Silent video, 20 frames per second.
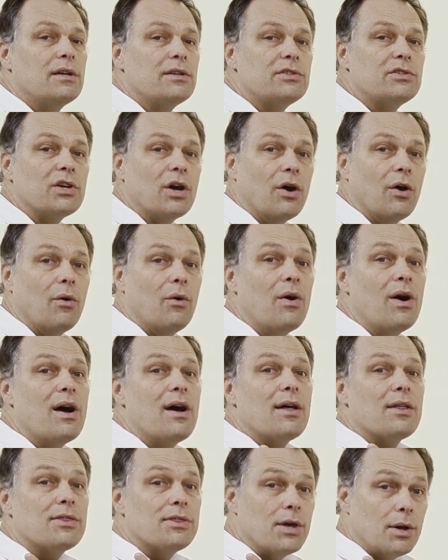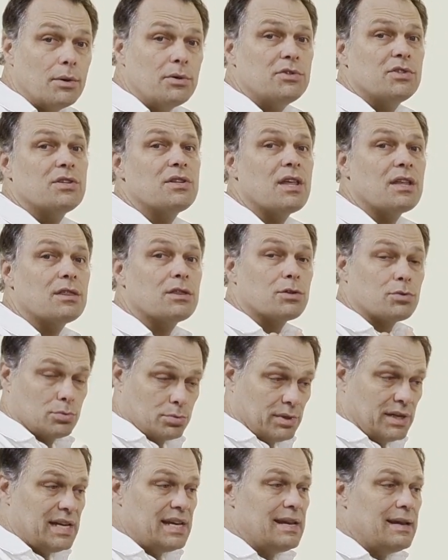So those are the
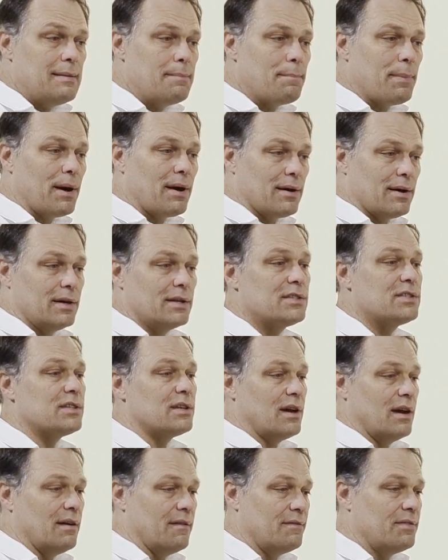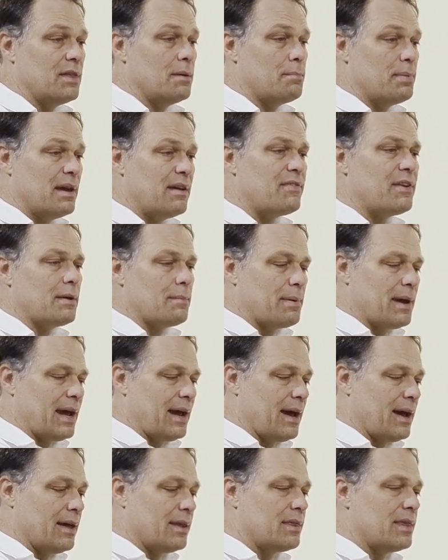3 parts of the pivot
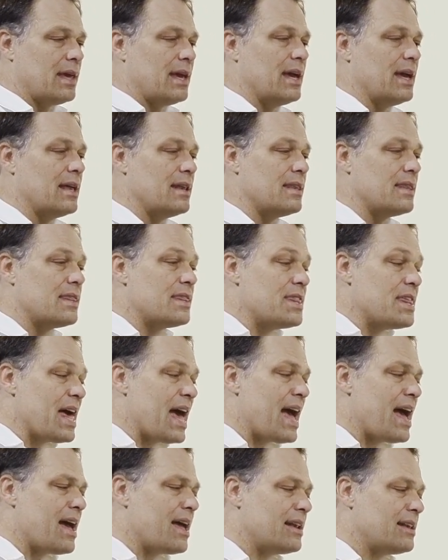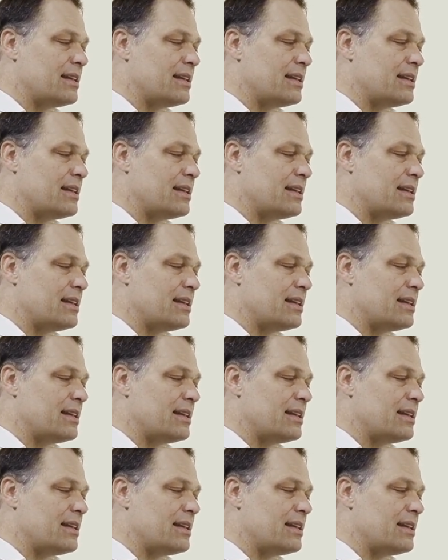path, and that